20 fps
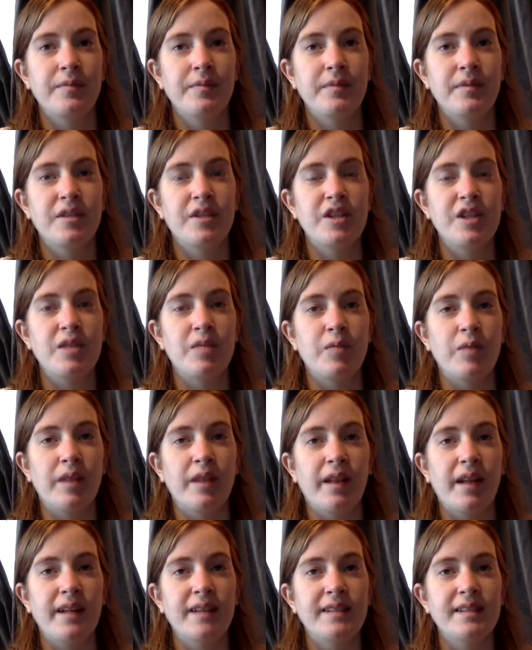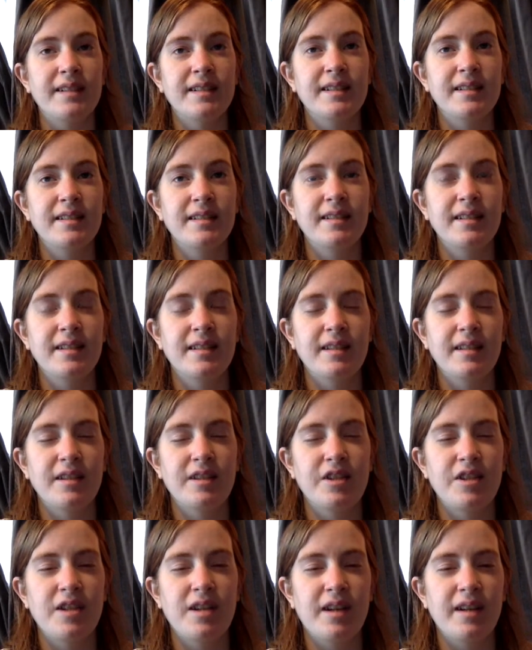she realizes that
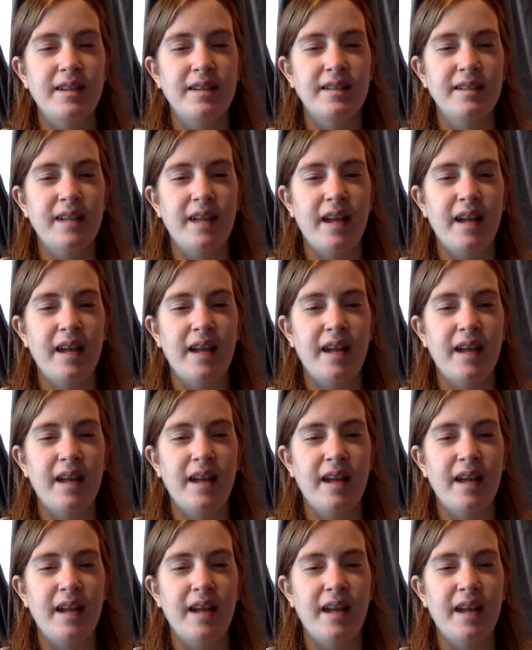she does,